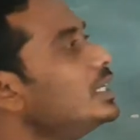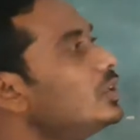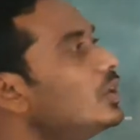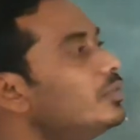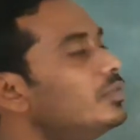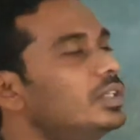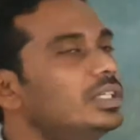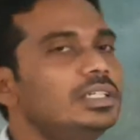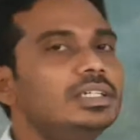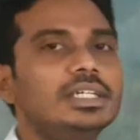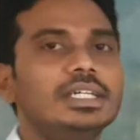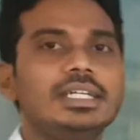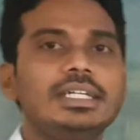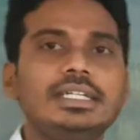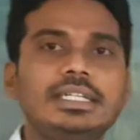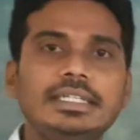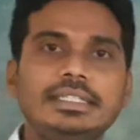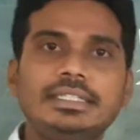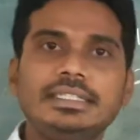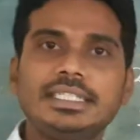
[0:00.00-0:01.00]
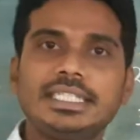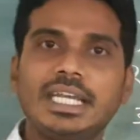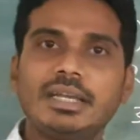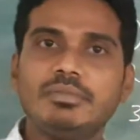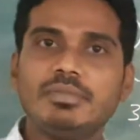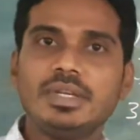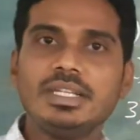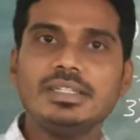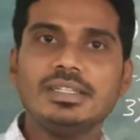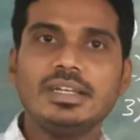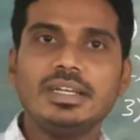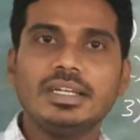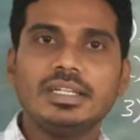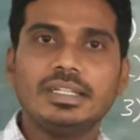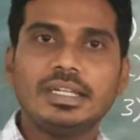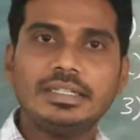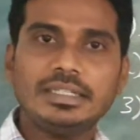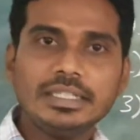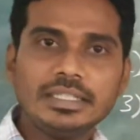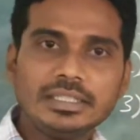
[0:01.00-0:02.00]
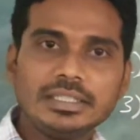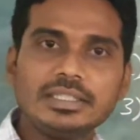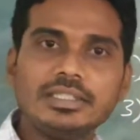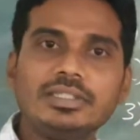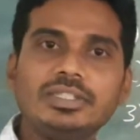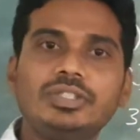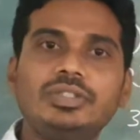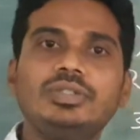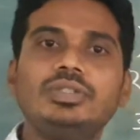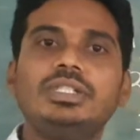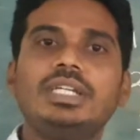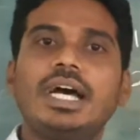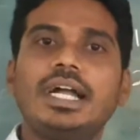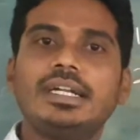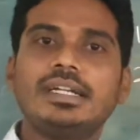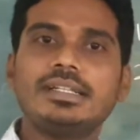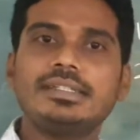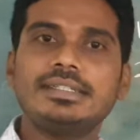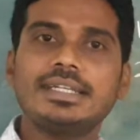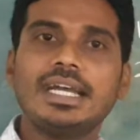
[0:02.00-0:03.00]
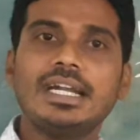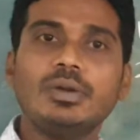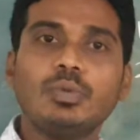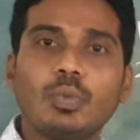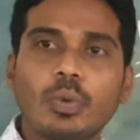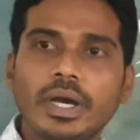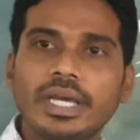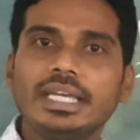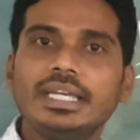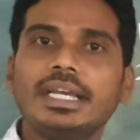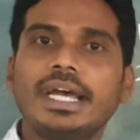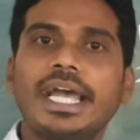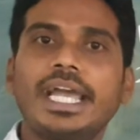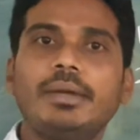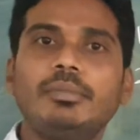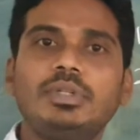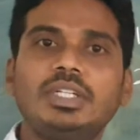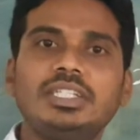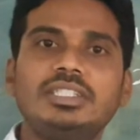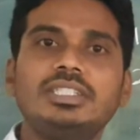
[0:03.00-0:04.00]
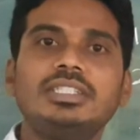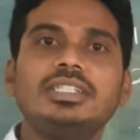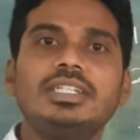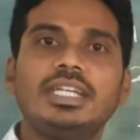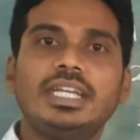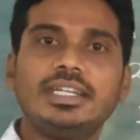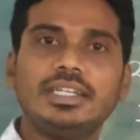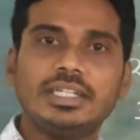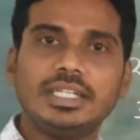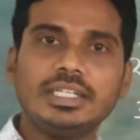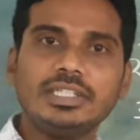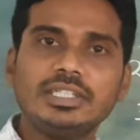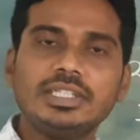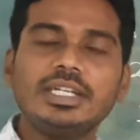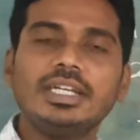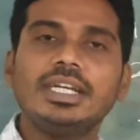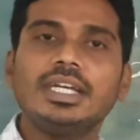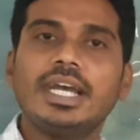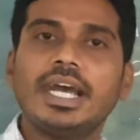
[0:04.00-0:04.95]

of the teaching aim means the teacher should understand why I am teaching English